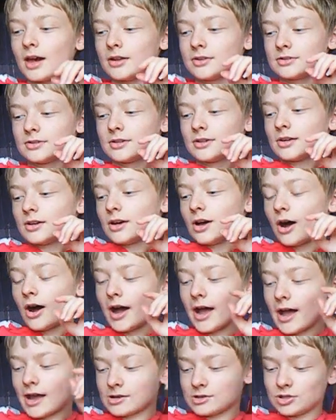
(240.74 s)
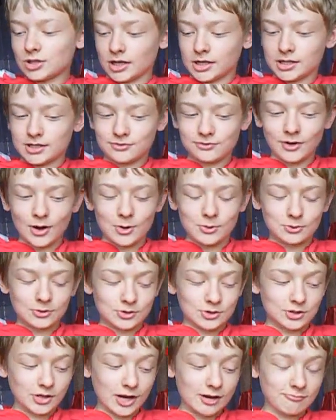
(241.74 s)
And I had Jake's
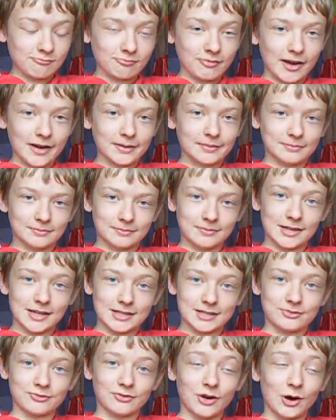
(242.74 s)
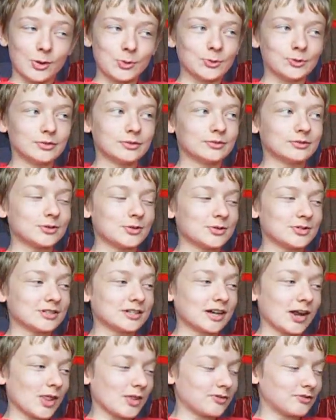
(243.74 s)
phone and Jake rang his phone
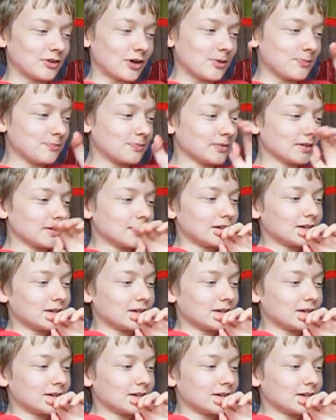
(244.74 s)
using another phone